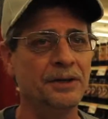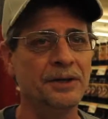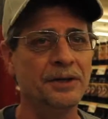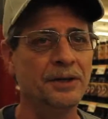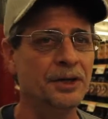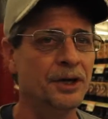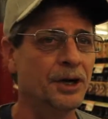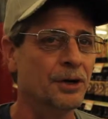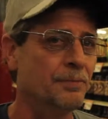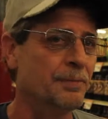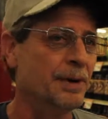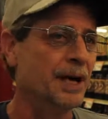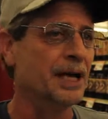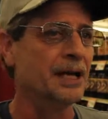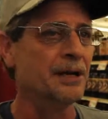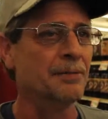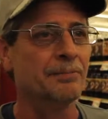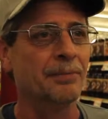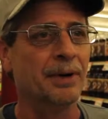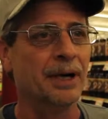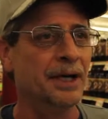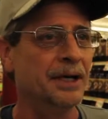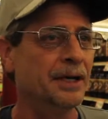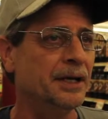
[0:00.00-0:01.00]
You can go back
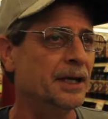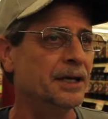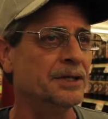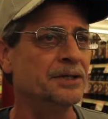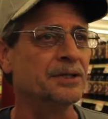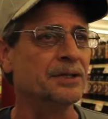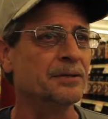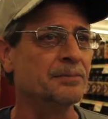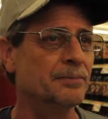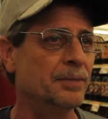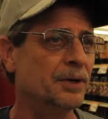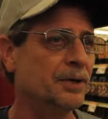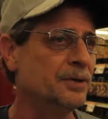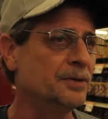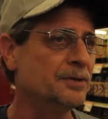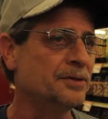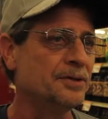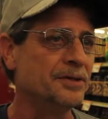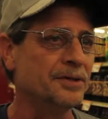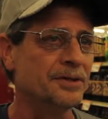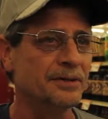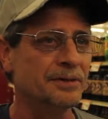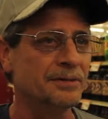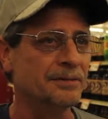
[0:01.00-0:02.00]
and buy nuts and
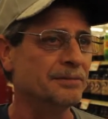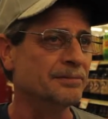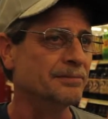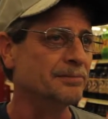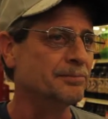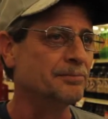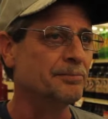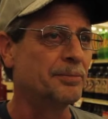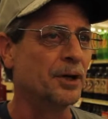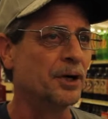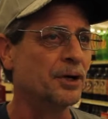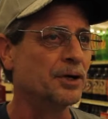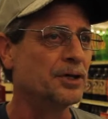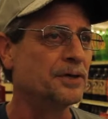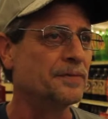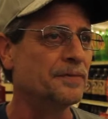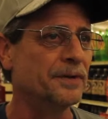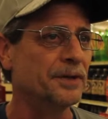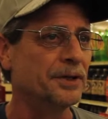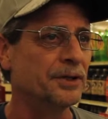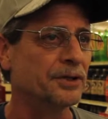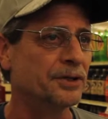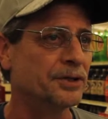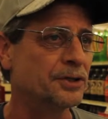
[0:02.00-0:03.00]
bolts and parts
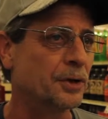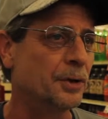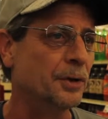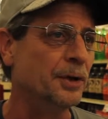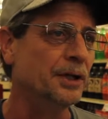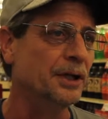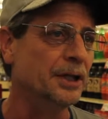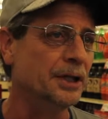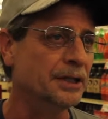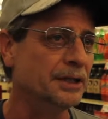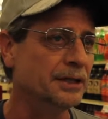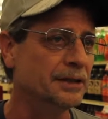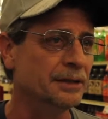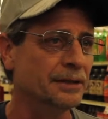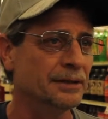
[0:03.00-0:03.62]
for your toilet.